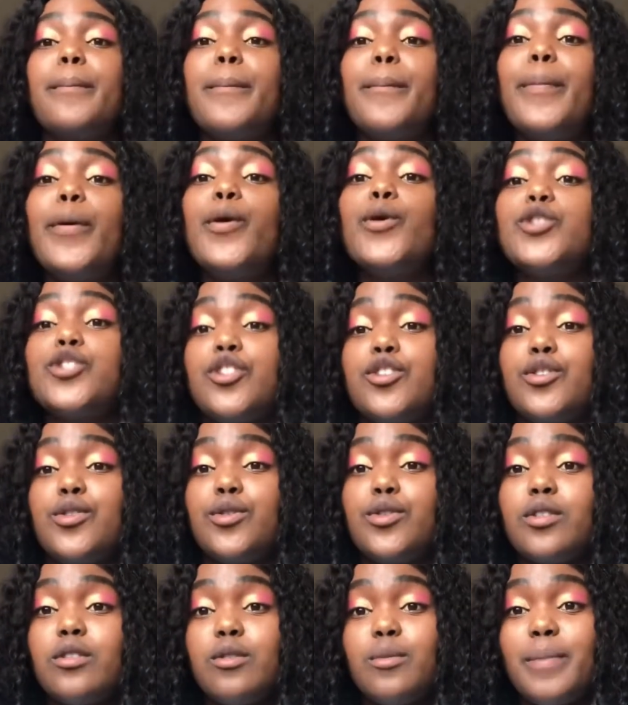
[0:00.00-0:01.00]
pushes you
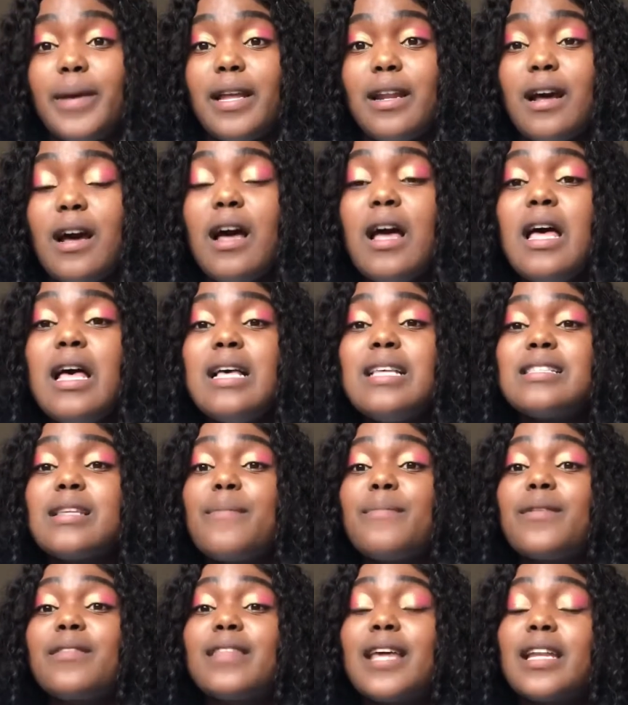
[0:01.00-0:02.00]
to do better,
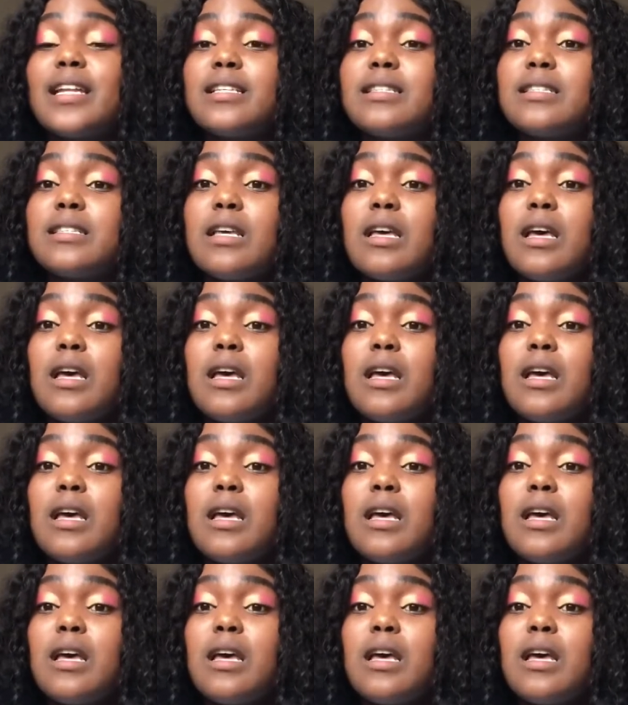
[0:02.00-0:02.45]
something that is,